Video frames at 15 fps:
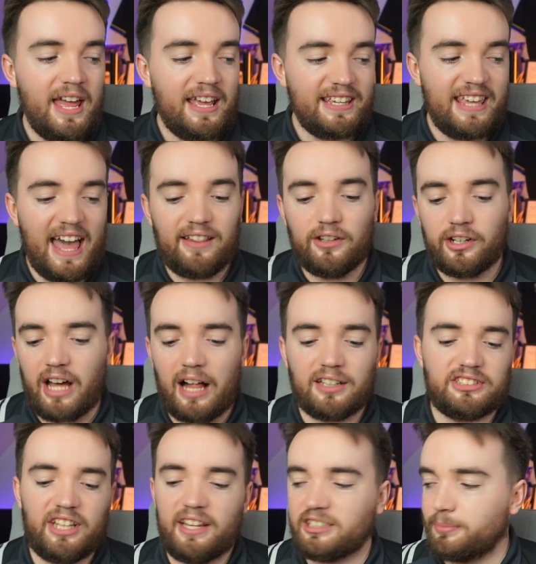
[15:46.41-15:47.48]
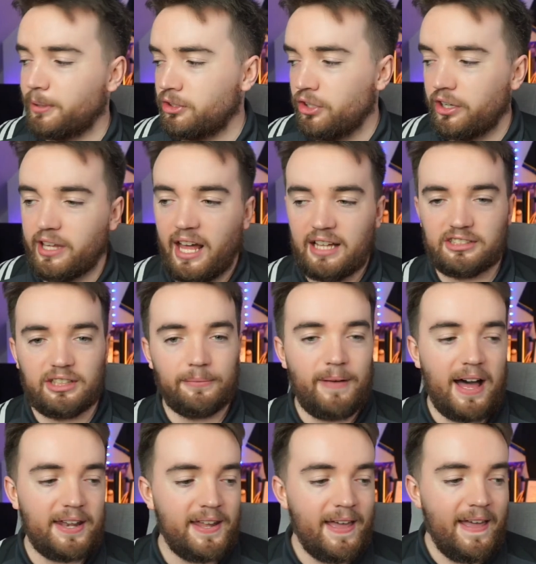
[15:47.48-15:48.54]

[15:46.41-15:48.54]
Yeah, look, I'll say this about Newcastle, man.